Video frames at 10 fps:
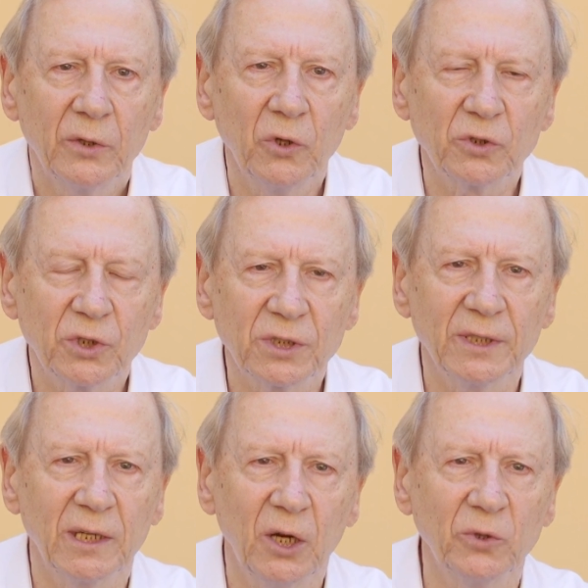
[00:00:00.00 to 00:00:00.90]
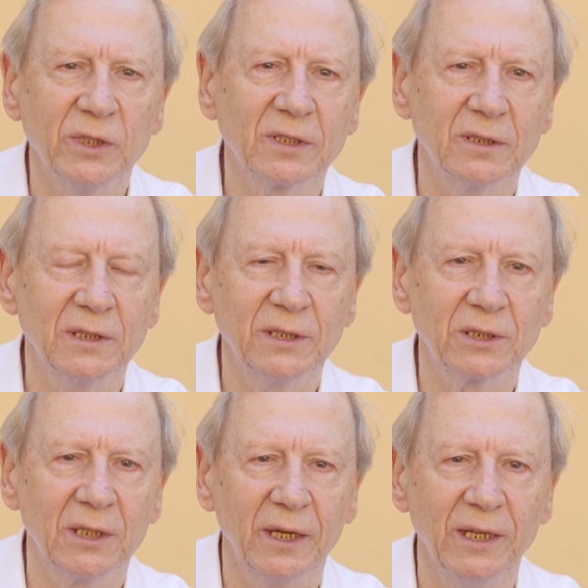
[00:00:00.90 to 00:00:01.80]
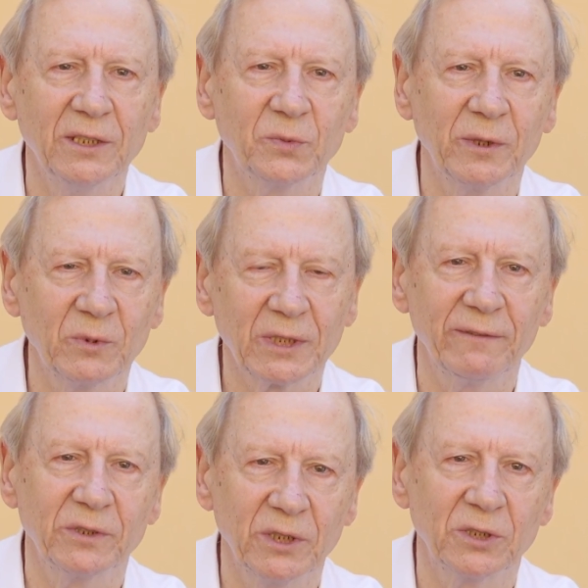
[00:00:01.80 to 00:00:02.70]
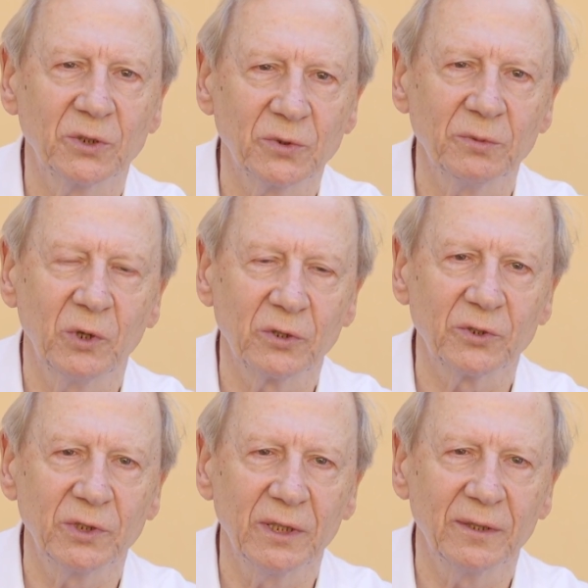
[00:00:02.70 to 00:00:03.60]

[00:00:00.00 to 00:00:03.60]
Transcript: not just think, oh, this is a digital age, we must have a digital democracy.